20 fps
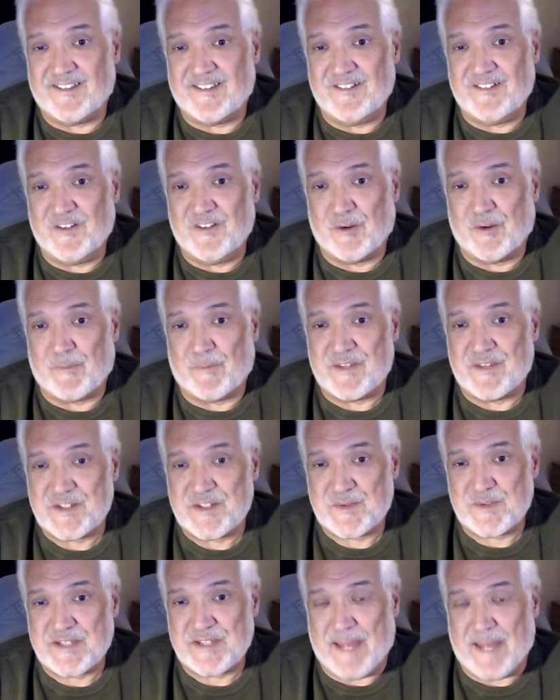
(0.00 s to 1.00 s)
Europe,
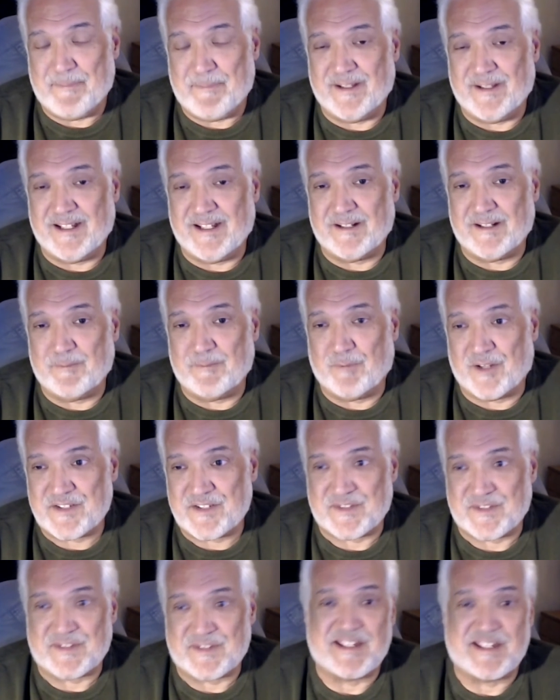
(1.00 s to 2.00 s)
this was happening in
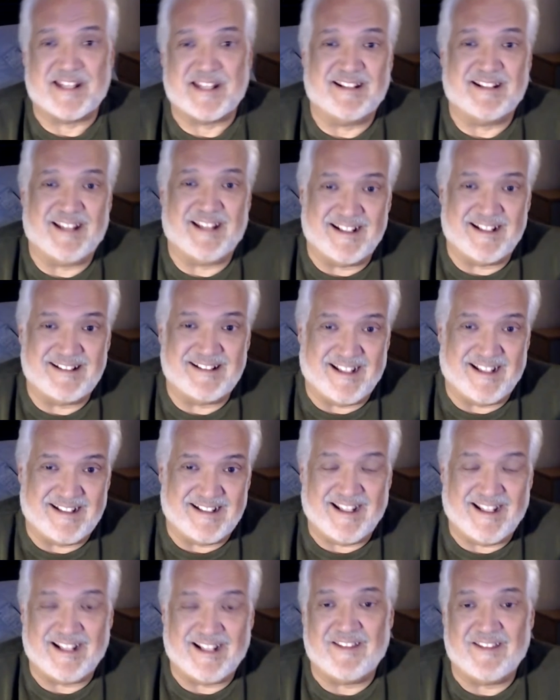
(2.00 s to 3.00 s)
Brussels,
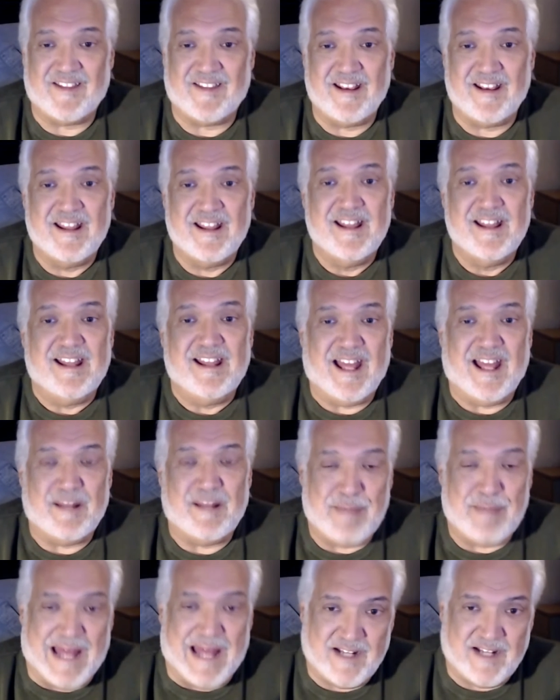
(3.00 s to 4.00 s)

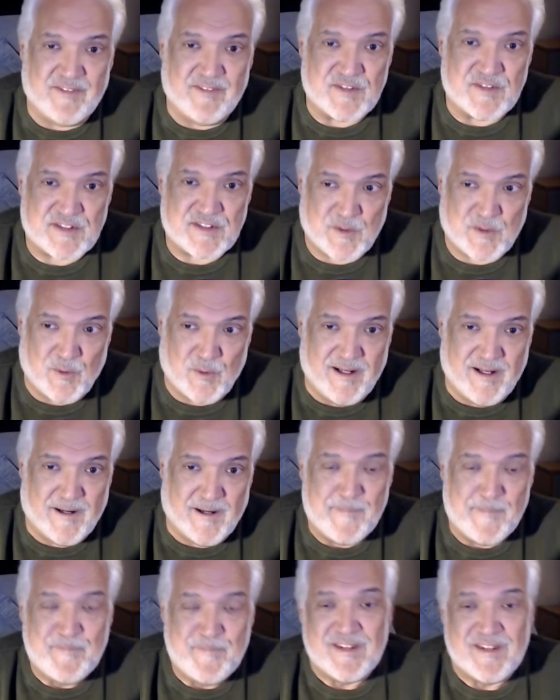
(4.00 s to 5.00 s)
and back in the
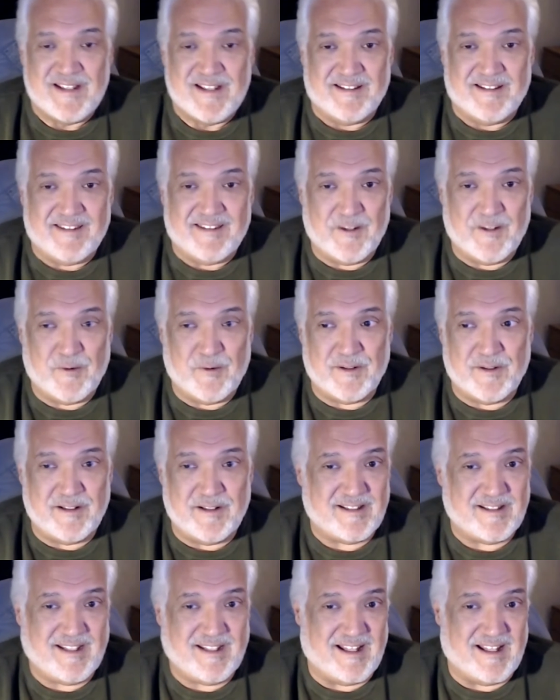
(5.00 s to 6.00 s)
square, there were,
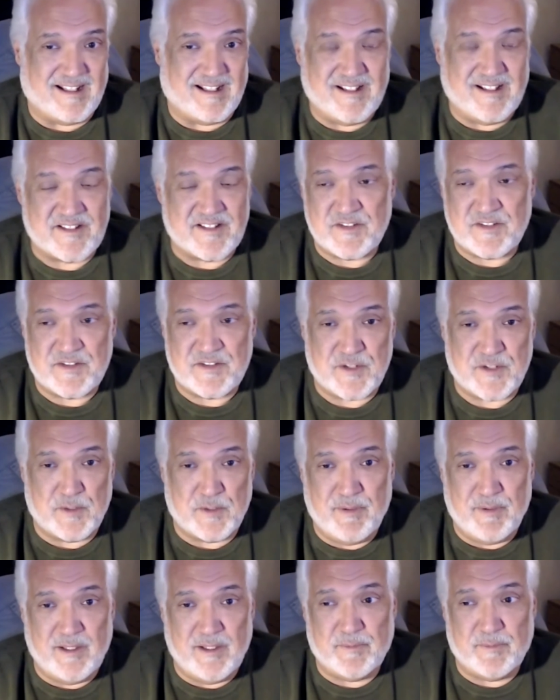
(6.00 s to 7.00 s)
again, a dozen or so
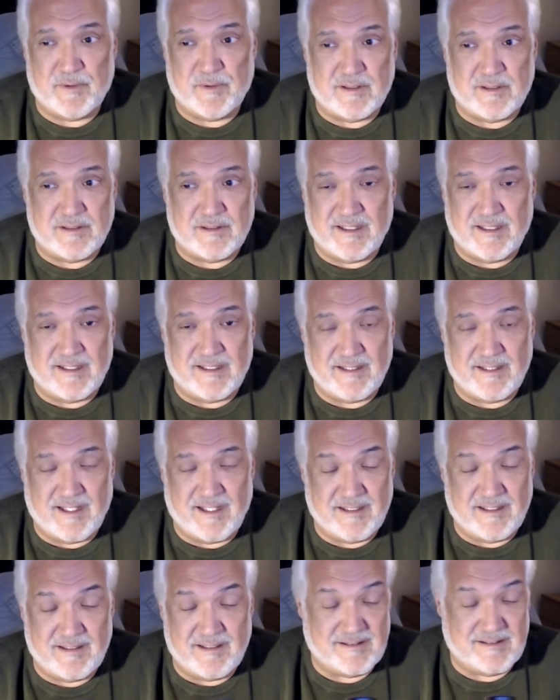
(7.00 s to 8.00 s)
people,
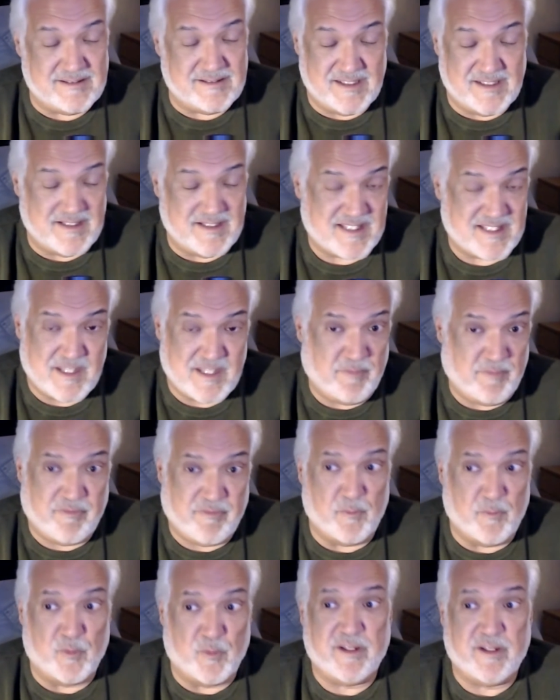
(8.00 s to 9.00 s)
and some of
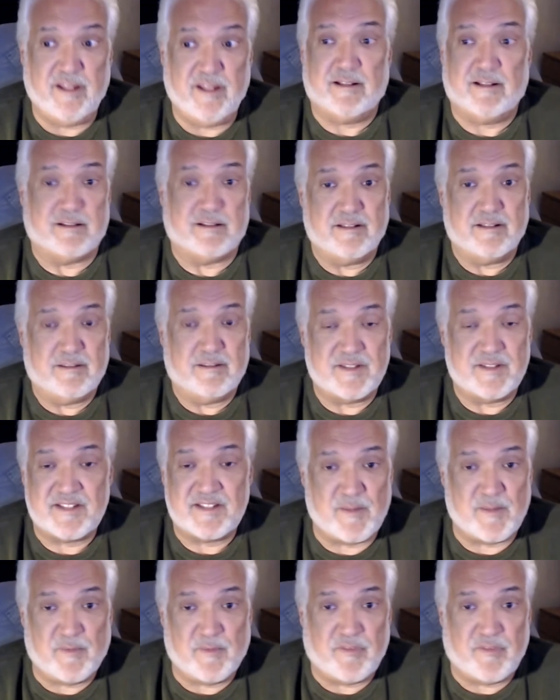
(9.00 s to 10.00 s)
them were killed. I mean,
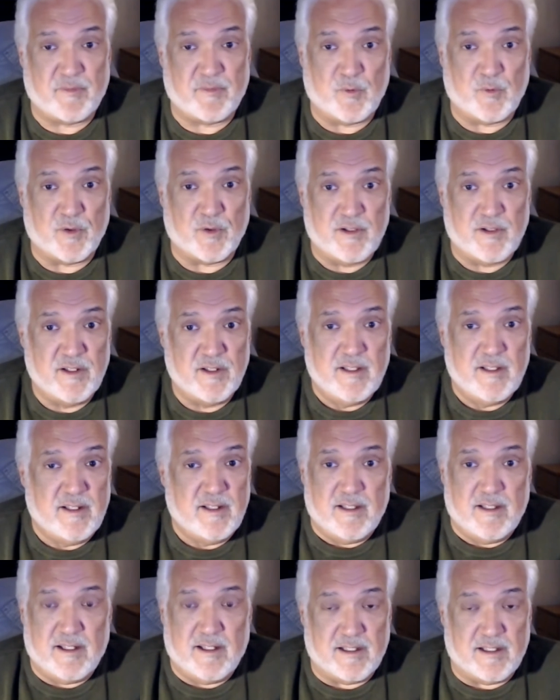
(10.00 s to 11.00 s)
some of them were
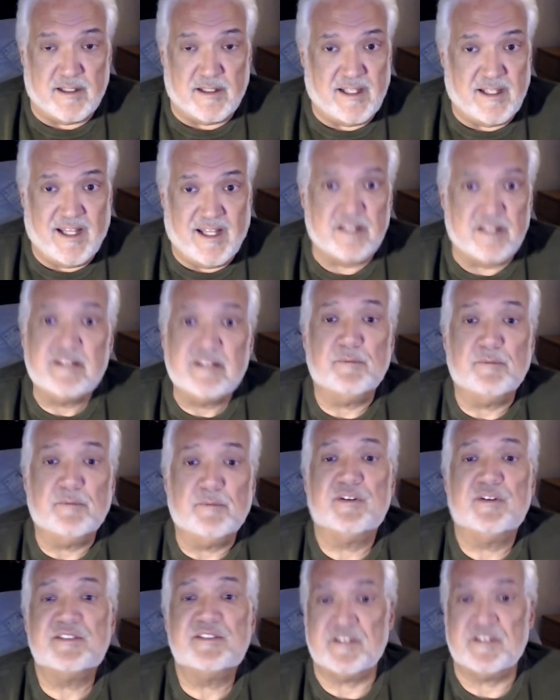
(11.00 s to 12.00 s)
held in
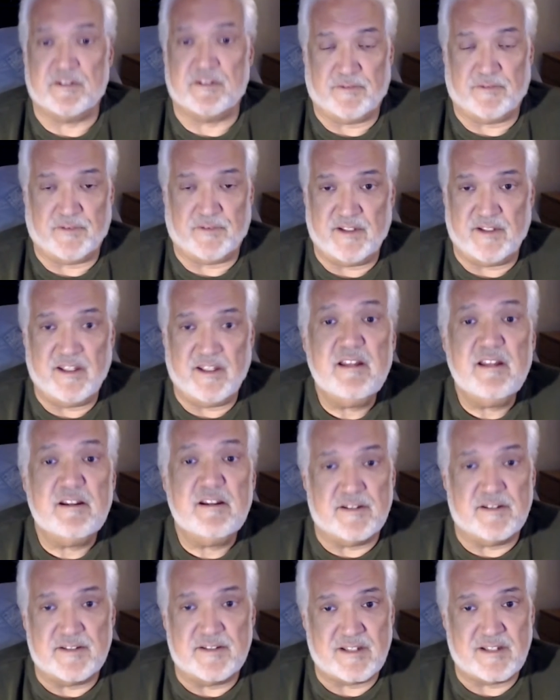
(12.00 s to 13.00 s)
prison for
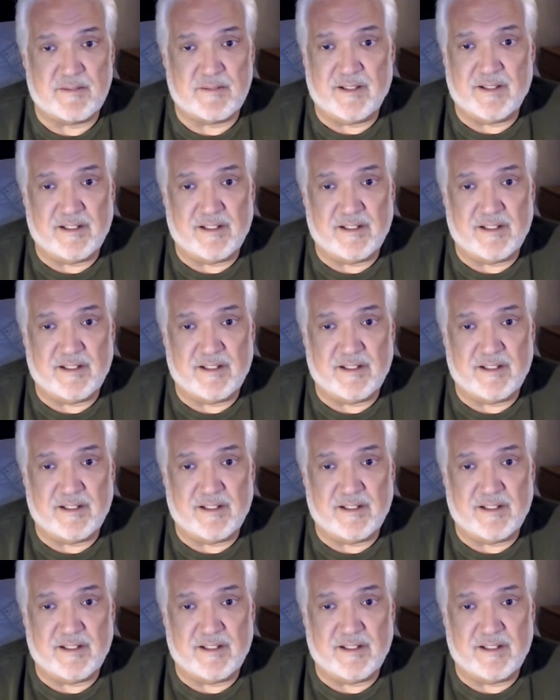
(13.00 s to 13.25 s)
years.